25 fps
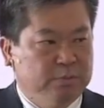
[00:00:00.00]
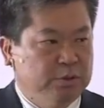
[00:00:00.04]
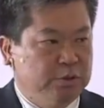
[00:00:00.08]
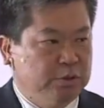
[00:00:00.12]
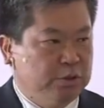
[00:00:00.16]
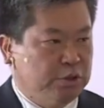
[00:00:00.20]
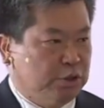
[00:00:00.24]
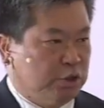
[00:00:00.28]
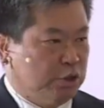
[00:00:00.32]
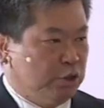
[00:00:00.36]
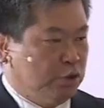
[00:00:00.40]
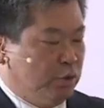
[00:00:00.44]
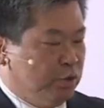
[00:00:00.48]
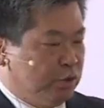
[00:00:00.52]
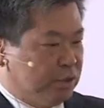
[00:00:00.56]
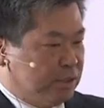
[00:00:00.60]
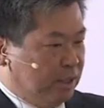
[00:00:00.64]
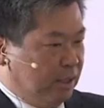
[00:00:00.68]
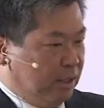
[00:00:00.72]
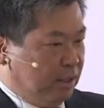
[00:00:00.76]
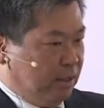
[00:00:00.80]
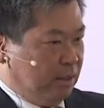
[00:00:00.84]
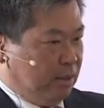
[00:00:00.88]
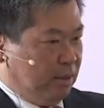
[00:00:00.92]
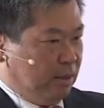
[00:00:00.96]

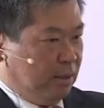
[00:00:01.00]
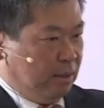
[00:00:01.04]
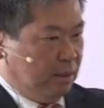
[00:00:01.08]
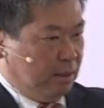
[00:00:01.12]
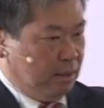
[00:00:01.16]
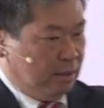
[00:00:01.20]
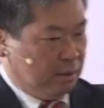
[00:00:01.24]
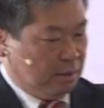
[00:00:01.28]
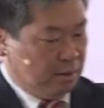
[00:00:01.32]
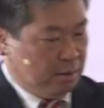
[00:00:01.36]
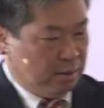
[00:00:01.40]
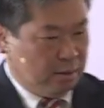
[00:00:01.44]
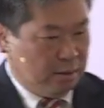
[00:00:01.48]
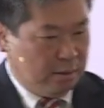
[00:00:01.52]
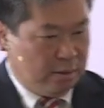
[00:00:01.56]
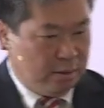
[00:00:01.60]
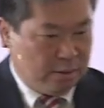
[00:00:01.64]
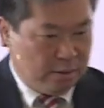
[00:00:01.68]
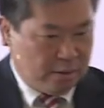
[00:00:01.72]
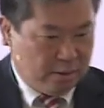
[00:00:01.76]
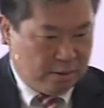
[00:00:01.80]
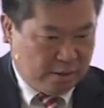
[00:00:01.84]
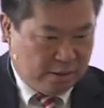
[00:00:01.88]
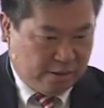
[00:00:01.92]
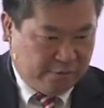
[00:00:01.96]
Choosing
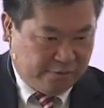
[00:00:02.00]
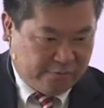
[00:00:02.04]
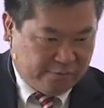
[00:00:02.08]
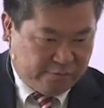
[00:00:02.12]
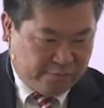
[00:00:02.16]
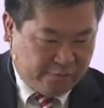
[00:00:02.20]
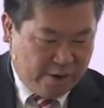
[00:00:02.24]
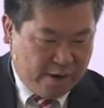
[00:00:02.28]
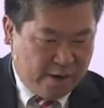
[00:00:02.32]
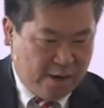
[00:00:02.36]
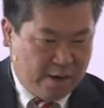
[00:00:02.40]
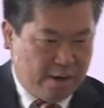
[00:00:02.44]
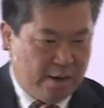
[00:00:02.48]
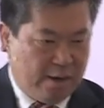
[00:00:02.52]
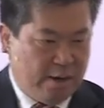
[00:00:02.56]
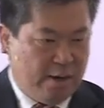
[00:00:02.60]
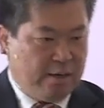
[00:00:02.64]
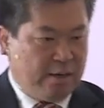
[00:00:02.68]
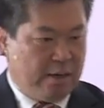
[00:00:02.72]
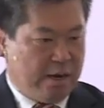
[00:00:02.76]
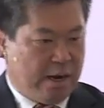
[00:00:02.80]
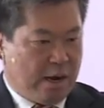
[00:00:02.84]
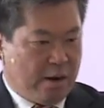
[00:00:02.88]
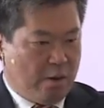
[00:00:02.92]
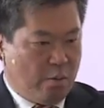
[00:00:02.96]
a friend,
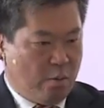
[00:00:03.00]
our